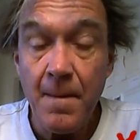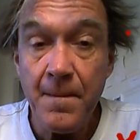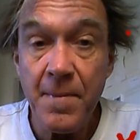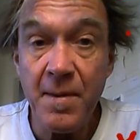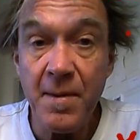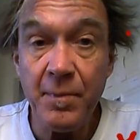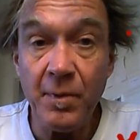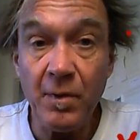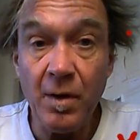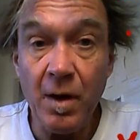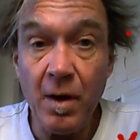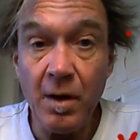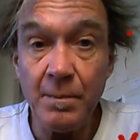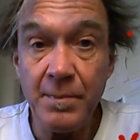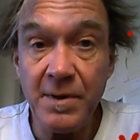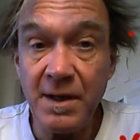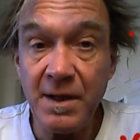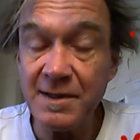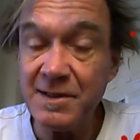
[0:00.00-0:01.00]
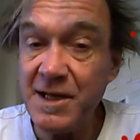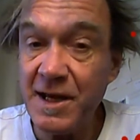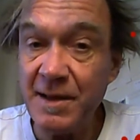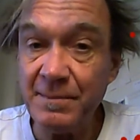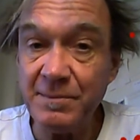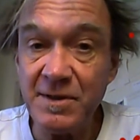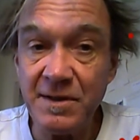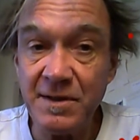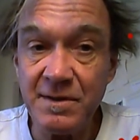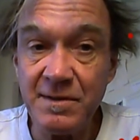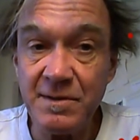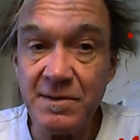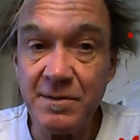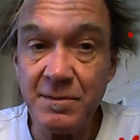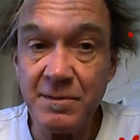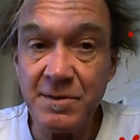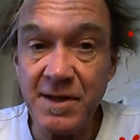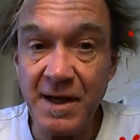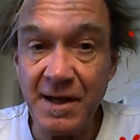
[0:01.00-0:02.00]
people are being tempted
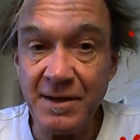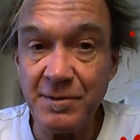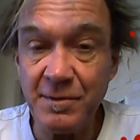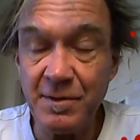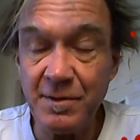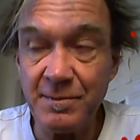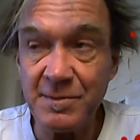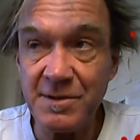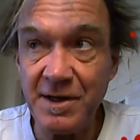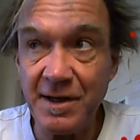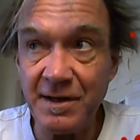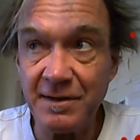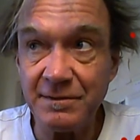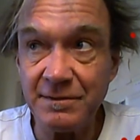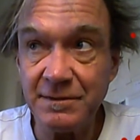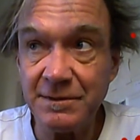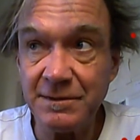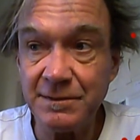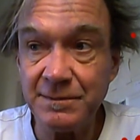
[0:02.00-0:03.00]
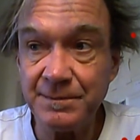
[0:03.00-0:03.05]
to say to themselves,